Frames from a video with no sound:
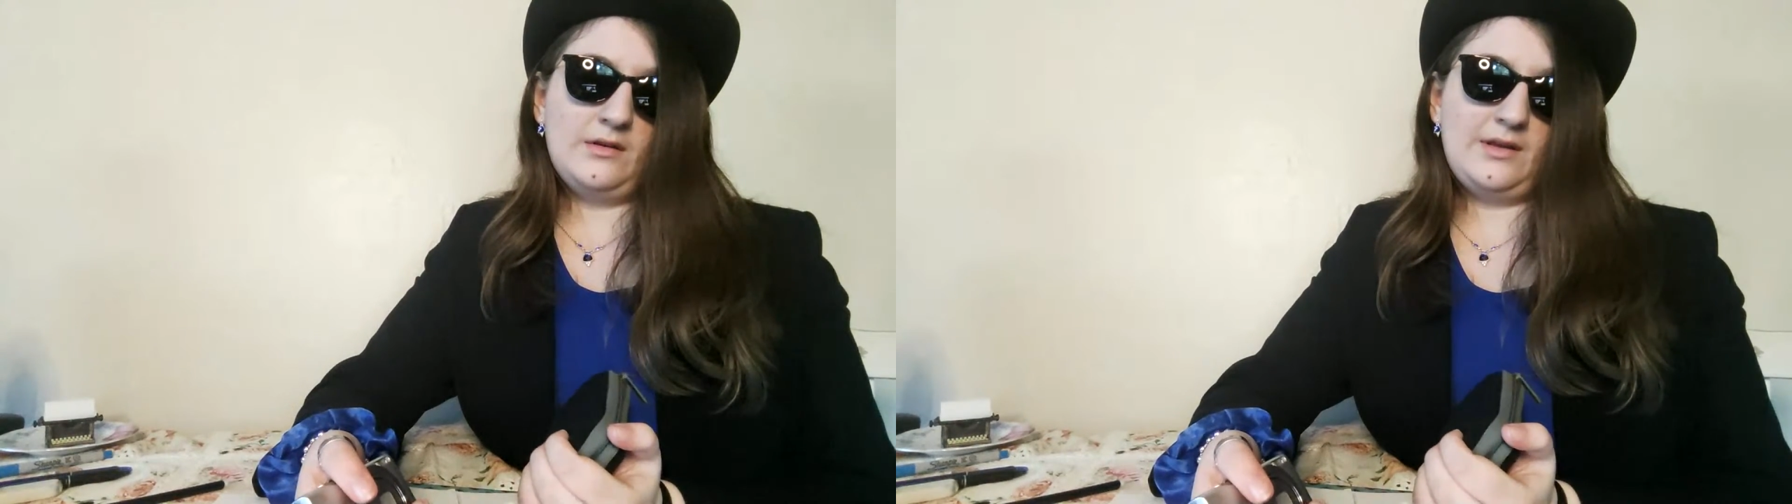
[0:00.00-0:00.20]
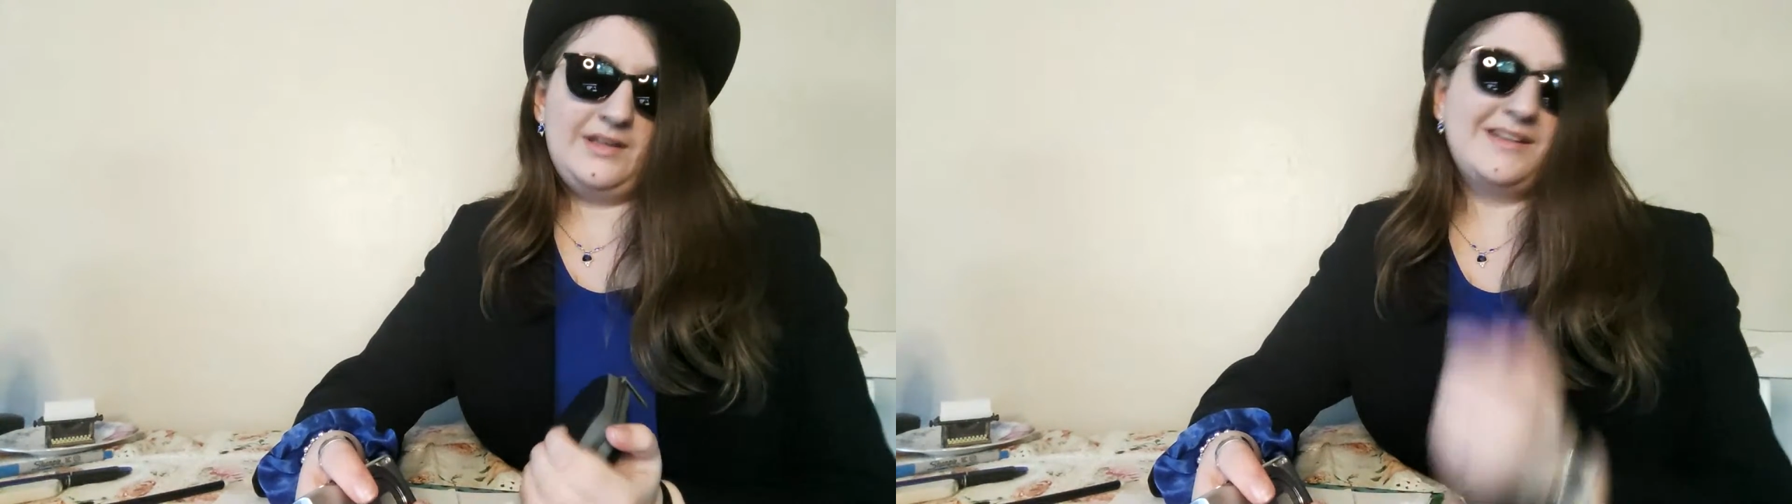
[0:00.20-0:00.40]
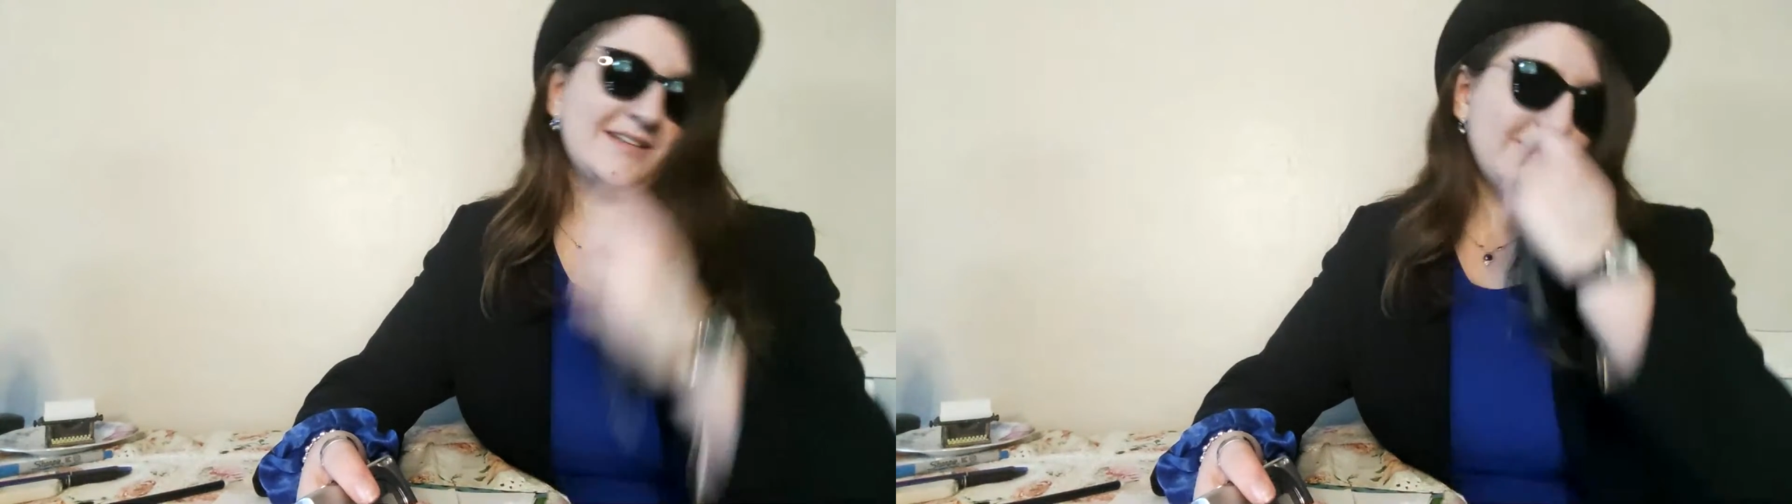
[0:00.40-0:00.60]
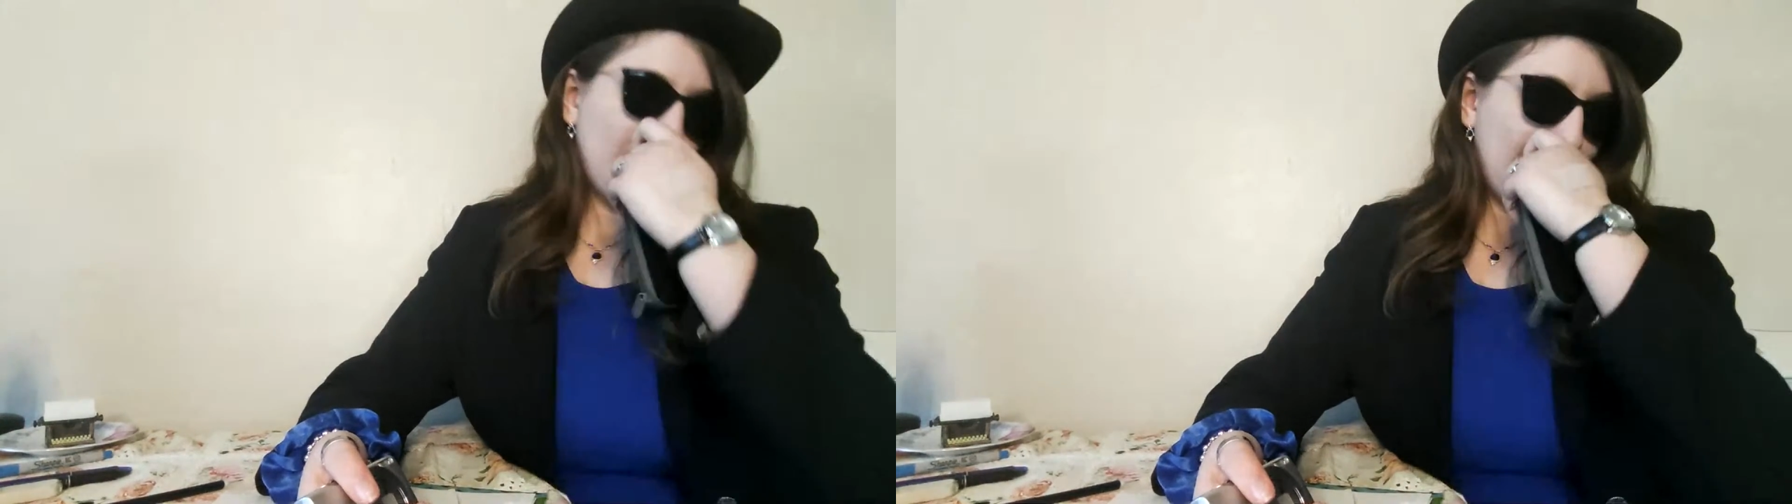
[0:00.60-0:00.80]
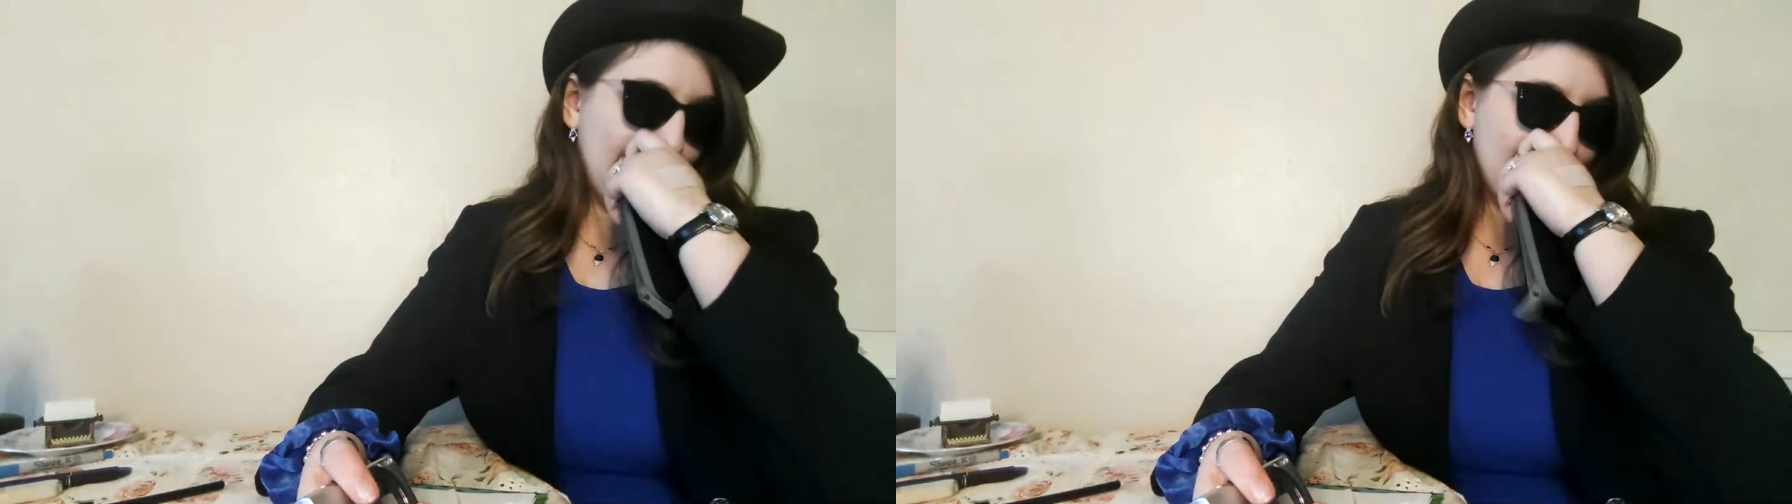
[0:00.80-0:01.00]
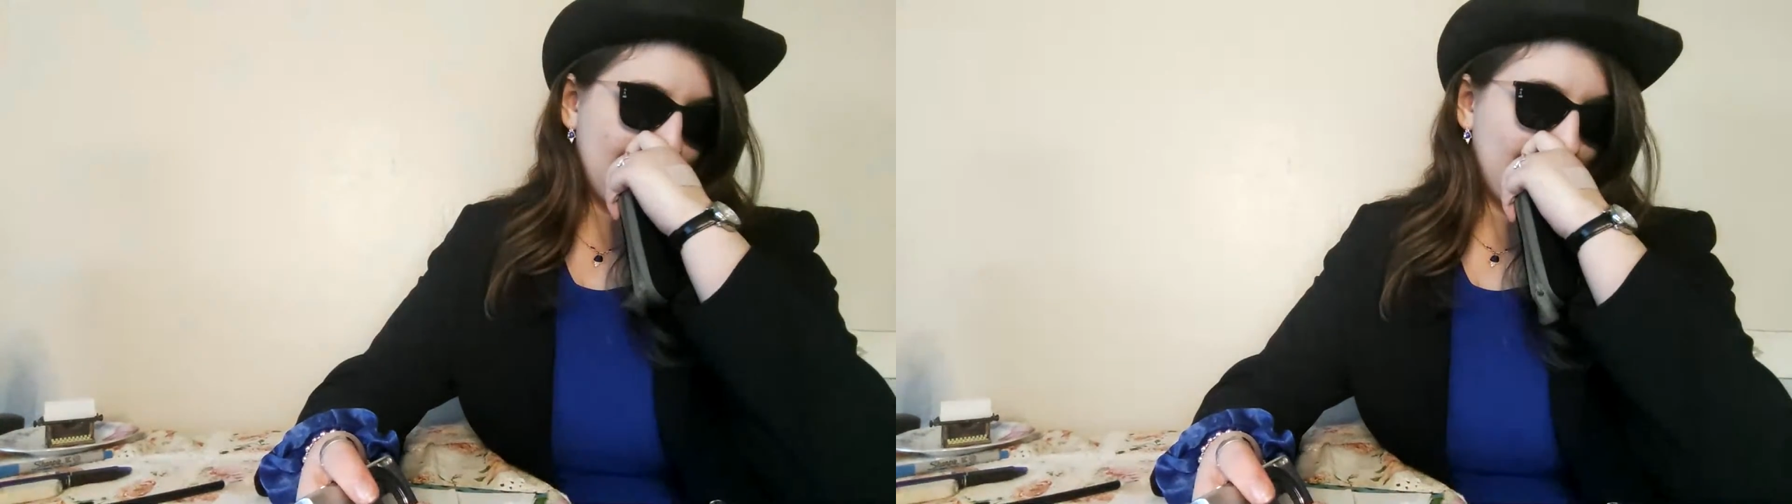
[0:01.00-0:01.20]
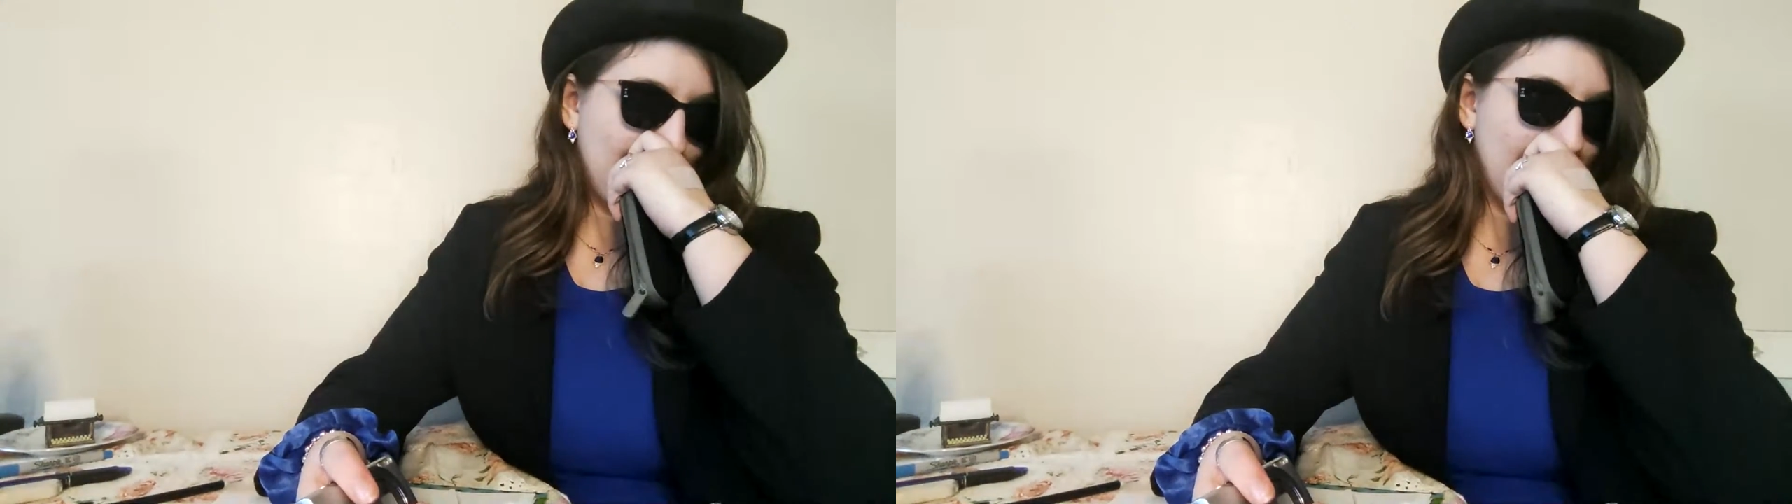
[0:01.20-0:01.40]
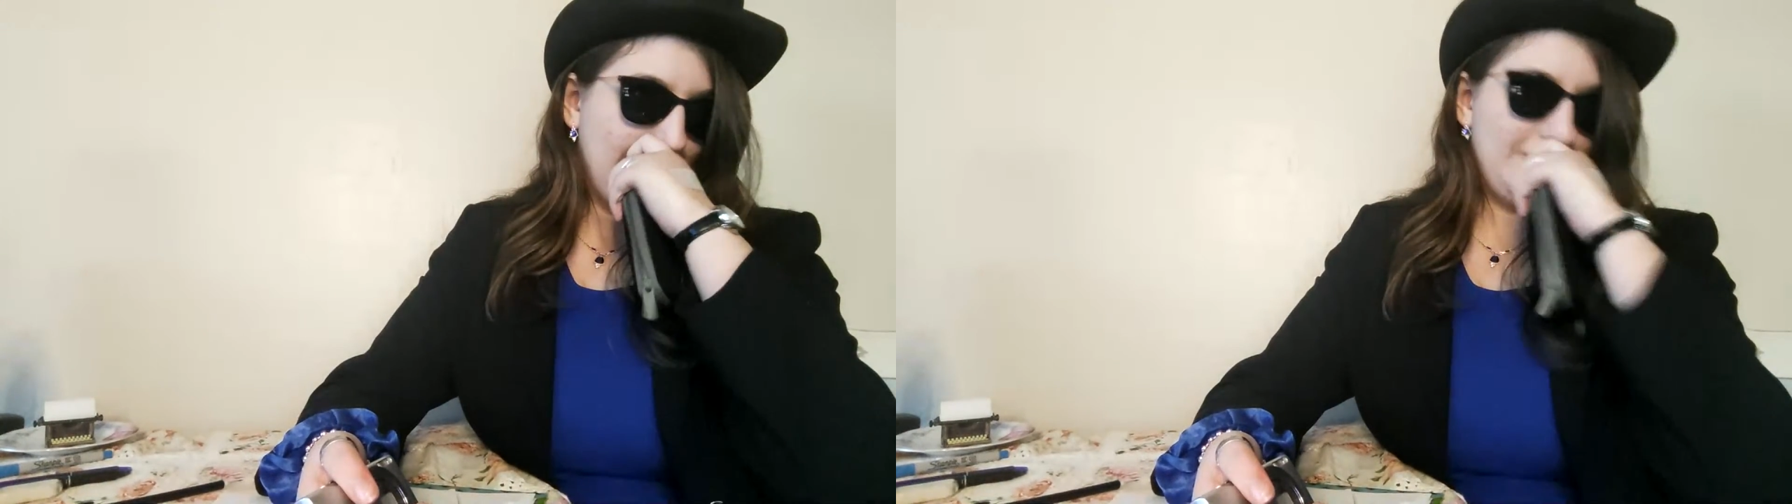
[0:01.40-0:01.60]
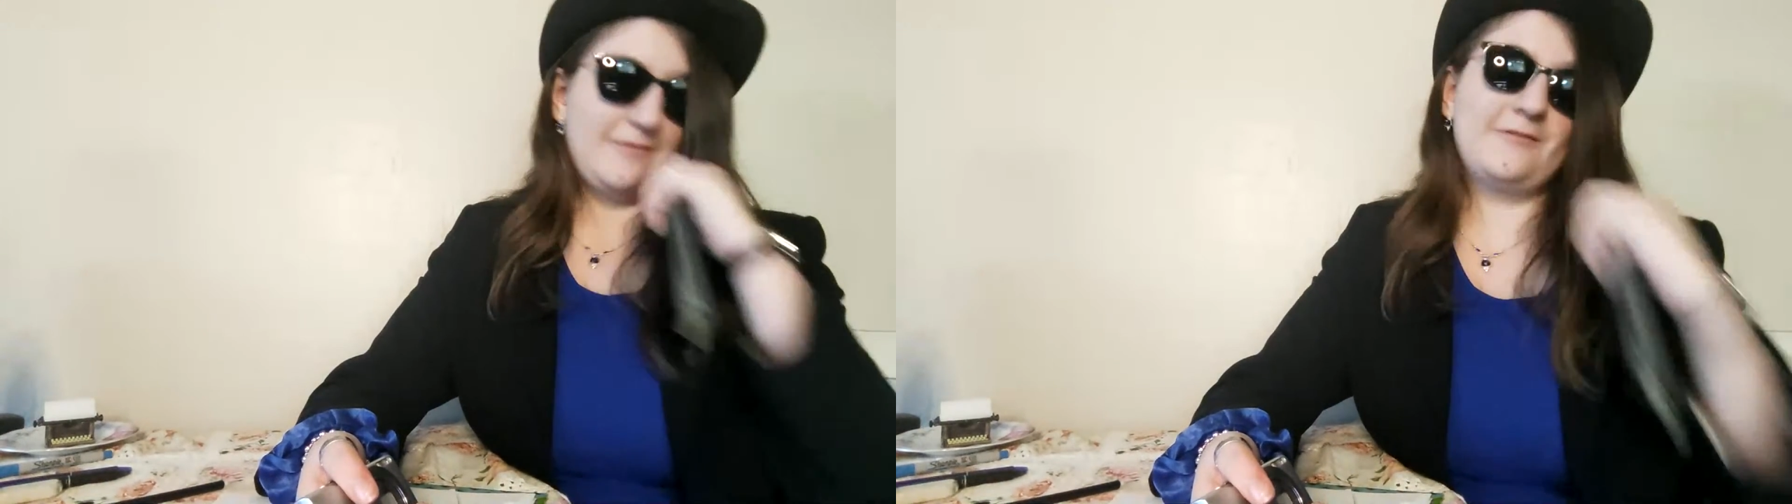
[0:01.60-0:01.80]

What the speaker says: He doesn't want us to call it